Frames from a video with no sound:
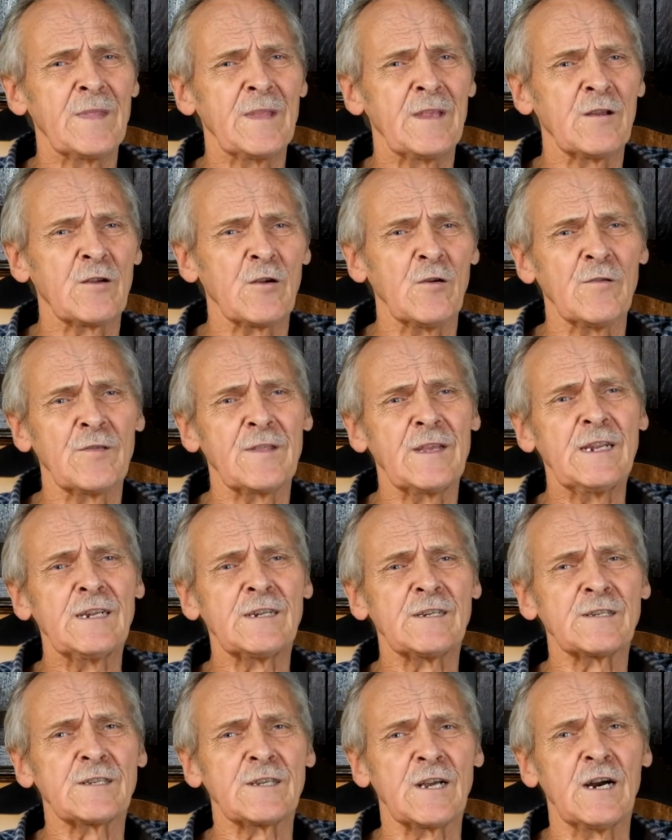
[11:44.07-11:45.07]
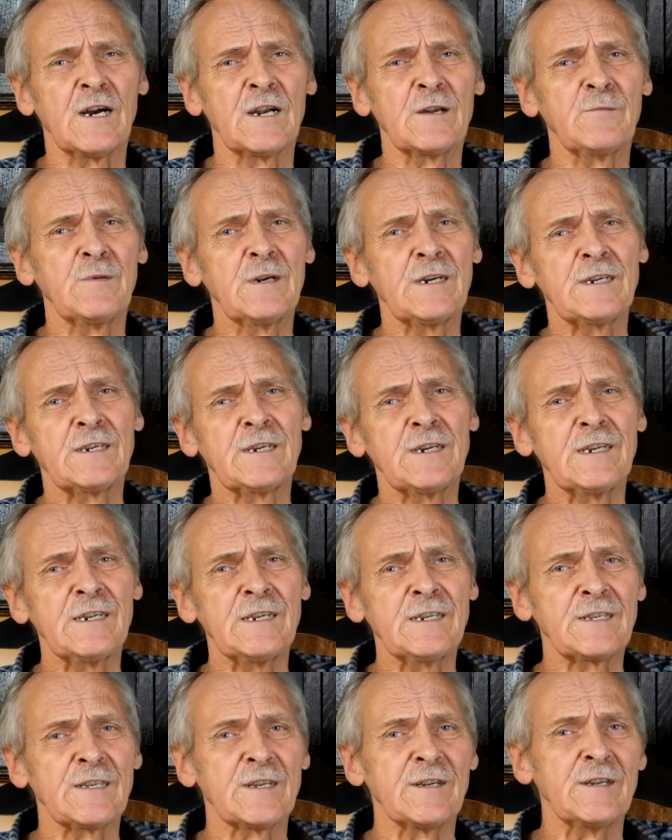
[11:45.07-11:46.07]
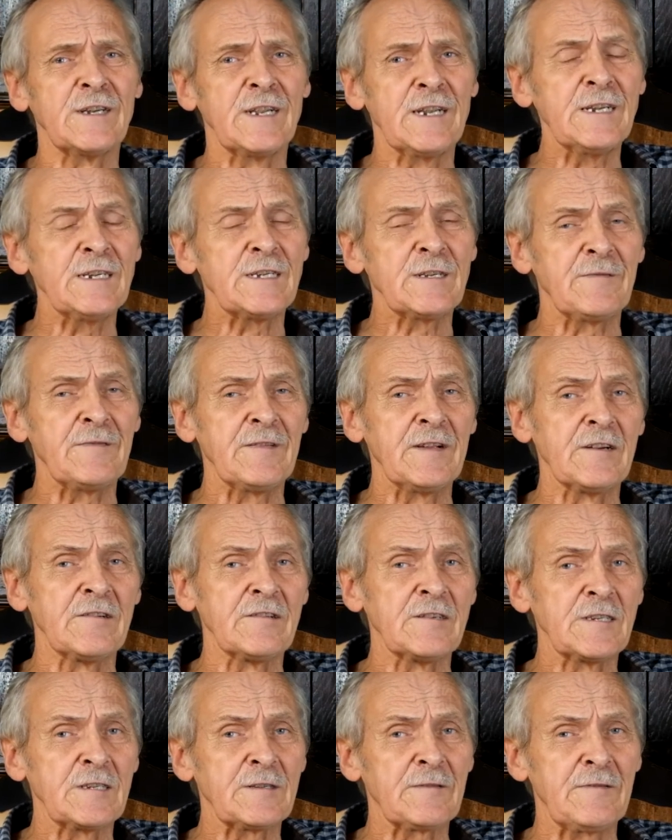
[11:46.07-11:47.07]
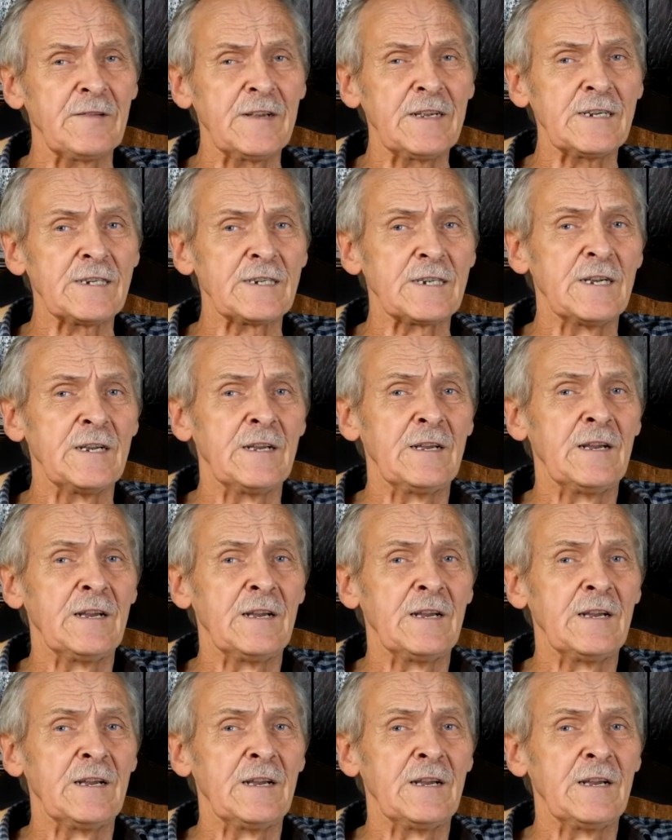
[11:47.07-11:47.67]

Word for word: You've got the design which is an interference fit